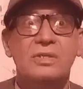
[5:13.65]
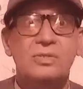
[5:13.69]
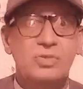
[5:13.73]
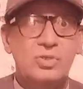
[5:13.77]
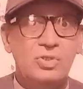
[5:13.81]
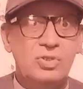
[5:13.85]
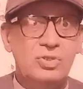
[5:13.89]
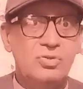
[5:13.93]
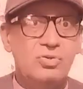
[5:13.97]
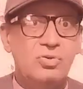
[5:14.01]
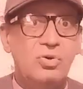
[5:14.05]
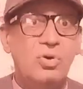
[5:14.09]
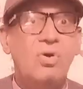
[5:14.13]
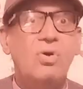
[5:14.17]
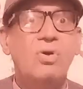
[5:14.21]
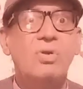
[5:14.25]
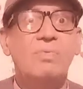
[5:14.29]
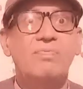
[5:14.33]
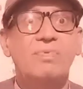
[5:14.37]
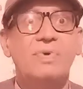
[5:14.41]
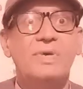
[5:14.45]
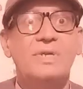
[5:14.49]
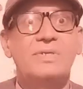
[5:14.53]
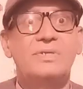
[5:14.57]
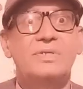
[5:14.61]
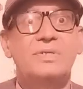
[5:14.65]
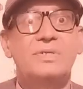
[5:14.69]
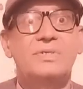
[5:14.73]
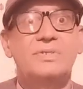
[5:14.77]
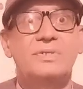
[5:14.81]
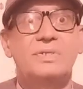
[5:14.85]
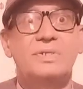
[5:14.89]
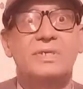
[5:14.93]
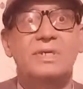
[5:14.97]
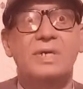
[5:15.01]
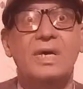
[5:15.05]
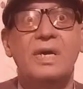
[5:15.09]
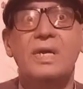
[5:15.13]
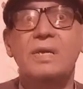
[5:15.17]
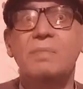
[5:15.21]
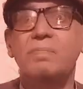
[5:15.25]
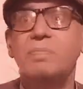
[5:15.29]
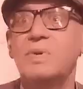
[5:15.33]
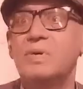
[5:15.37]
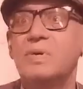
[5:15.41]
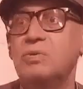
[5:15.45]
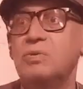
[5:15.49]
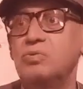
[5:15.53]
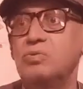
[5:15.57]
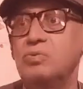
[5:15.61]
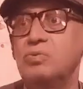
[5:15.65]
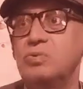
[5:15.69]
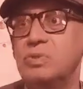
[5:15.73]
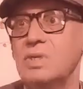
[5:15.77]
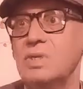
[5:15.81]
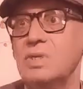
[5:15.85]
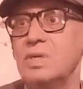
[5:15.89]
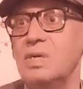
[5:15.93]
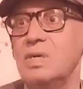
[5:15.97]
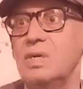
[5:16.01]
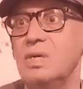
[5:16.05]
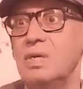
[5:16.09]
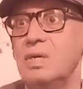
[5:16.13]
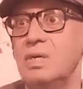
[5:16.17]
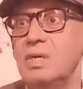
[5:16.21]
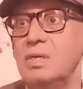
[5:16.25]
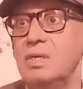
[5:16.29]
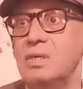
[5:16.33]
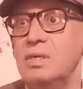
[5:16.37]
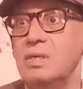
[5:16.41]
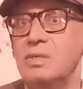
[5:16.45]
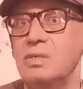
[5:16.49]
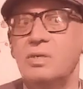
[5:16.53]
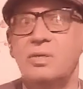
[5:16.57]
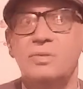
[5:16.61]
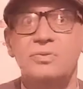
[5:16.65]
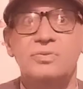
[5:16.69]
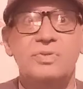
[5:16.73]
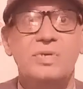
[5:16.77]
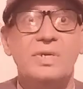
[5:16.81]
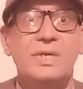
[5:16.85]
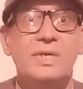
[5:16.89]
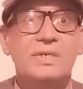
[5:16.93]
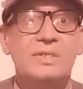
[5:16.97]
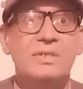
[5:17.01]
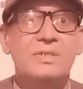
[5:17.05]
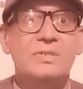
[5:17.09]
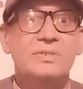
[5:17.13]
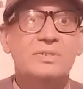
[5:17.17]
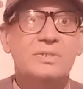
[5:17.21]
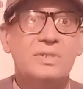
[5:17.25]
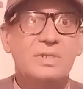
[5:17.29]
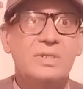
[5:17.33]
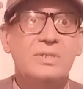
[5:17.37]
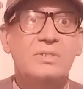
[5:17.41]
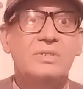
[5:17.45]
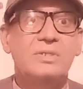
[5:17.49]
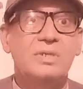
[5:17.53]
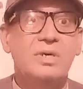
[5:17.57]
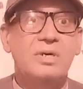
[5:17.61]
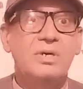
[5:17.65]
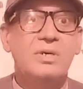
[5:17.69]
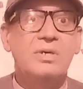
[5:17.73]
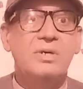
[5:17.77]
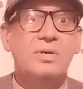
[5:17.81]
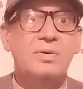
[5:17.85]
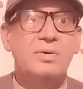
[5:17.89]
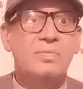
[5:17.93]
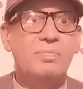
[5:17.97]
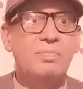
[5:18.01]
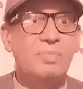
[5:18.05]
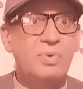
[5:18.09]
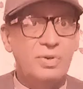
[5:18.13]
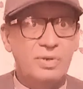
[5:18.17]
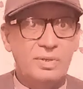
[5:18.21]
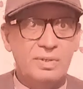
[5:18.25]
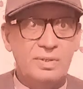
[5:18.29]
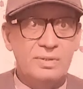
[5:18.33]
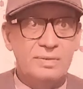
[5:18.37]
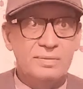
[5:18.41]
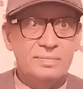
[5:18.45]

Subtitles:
these all viruses can produce tonsillitis in the body.